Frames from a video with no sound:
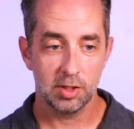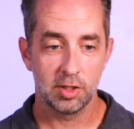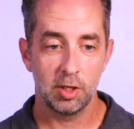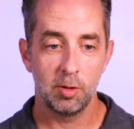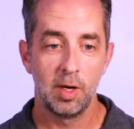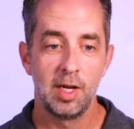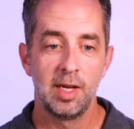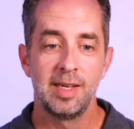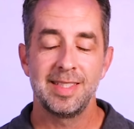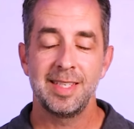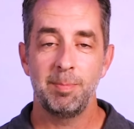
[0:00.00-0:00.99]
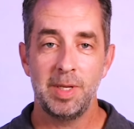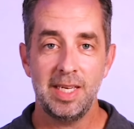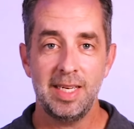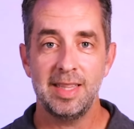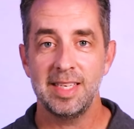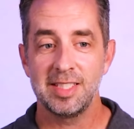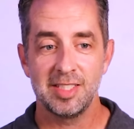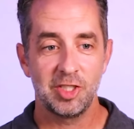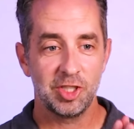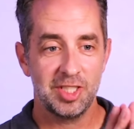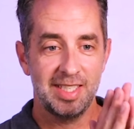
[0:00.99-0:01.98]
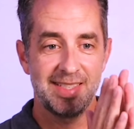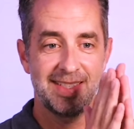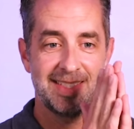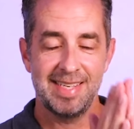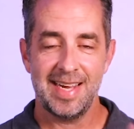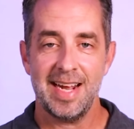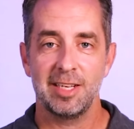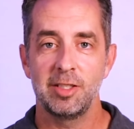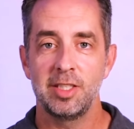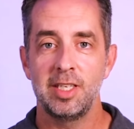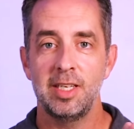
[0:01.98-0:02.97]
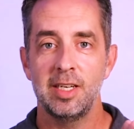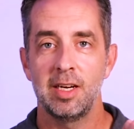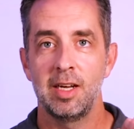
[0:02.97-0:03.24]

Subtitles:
And so to me, this is just exactly